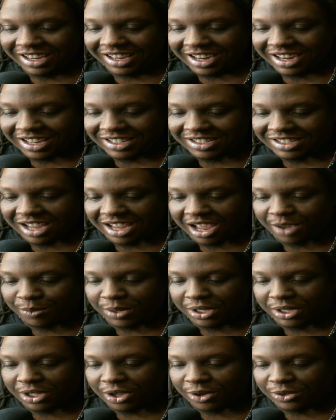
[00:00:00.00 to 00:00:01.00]
Next time
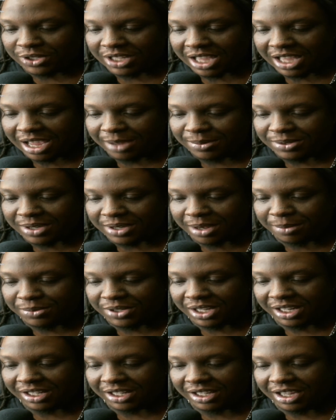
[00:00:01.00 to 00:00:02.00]
we go to GameStop, I'm
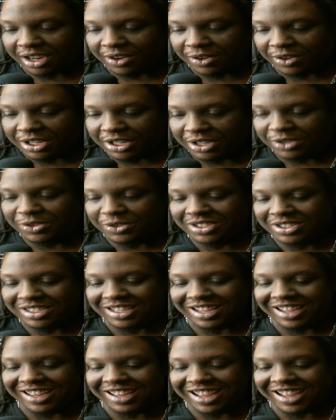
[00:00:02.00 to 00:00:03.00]
telling Gary, you
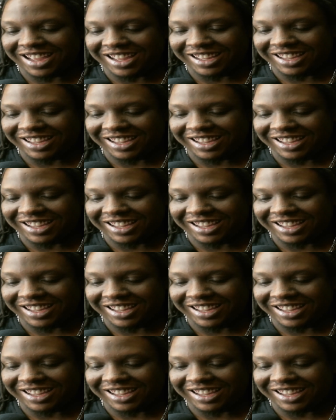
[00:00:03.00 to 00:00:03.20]
said